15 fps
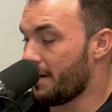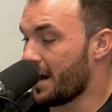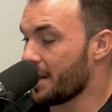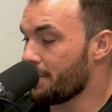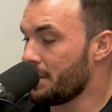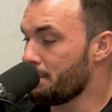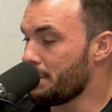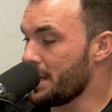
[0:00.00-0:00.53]

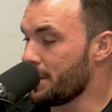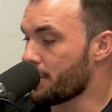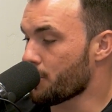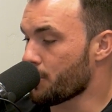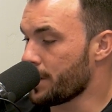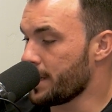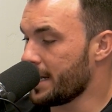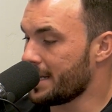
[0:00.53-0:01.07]
Vitamin
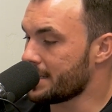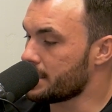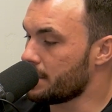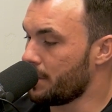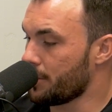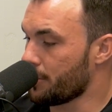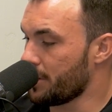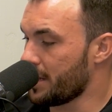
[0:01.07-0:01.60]
B3 has
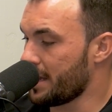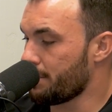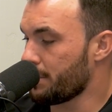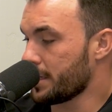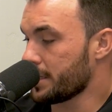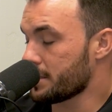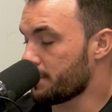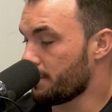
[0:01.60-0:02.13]
some other name,
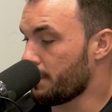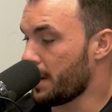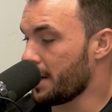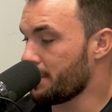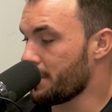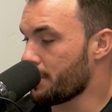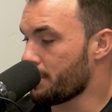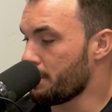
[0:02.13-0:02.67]
but it's
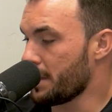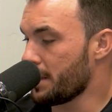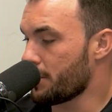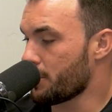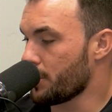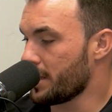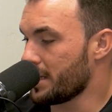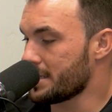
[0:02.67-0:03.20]
vitamin
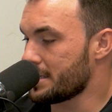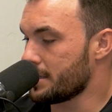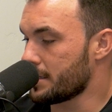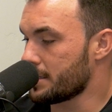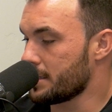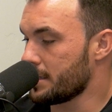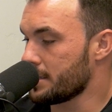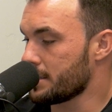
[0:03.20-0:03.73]
B3. That's
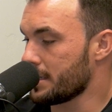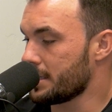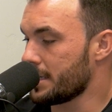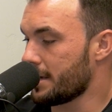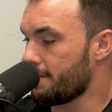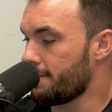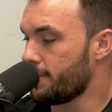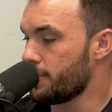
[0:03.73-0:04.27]
6 cents. I
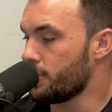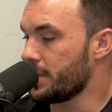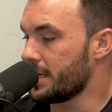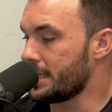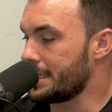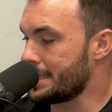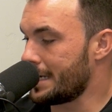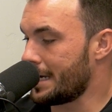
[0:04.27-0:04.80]
take a food
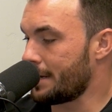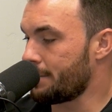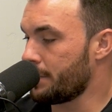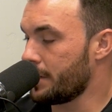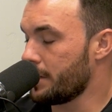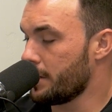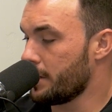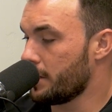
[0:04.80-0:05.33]

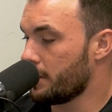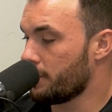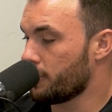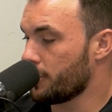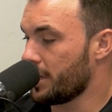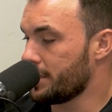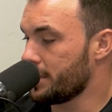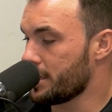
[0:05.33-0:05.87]
enzyme
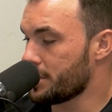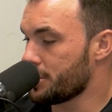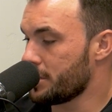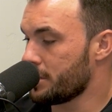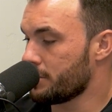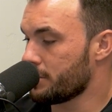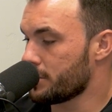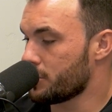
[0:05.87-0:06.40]
for
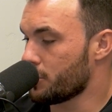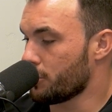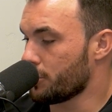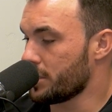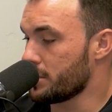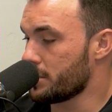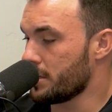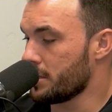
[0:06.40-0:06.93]
digestion. It's
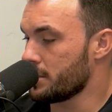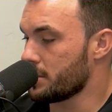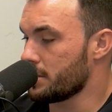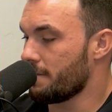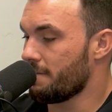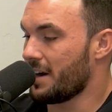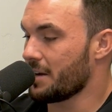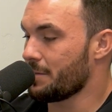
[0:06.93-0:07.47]
13
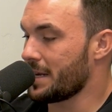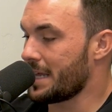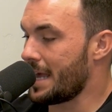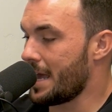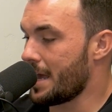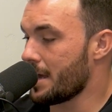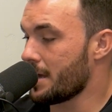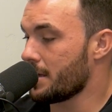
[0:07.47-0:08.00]
cents. Vitamin
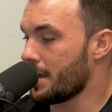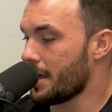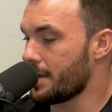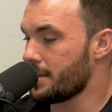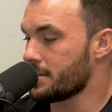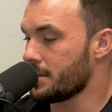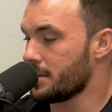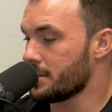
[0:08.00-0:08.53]
K,
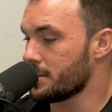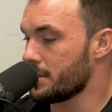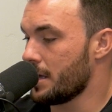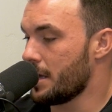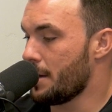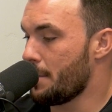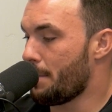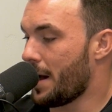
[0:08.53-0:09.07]
8 cents.
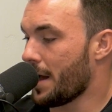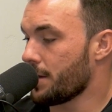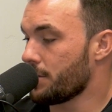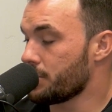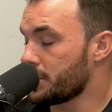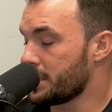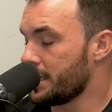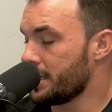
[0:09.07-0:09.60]

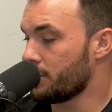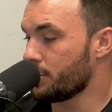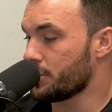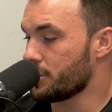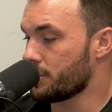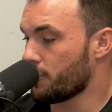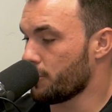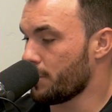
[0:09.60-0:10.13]
Biotin,
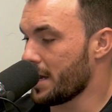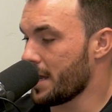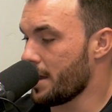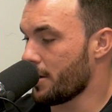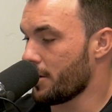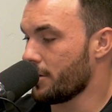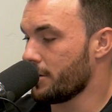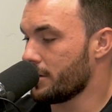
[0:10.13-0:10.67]
which is for my
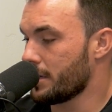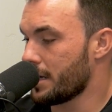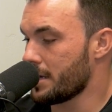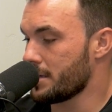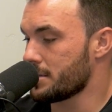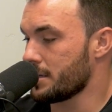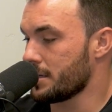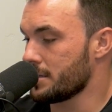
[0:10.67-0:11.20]
hair,
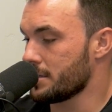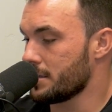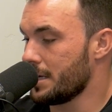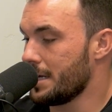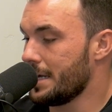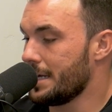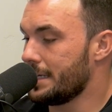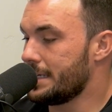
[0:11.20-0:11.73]
8 cents.
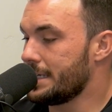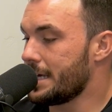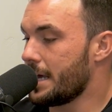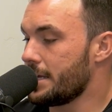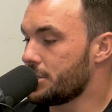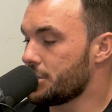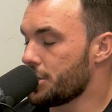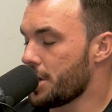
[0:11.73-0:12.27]

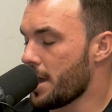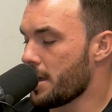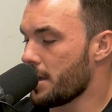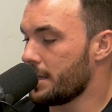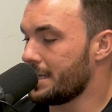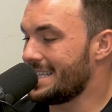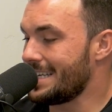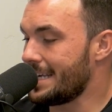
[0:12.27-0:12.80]

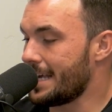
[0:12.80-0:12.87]
DHEA.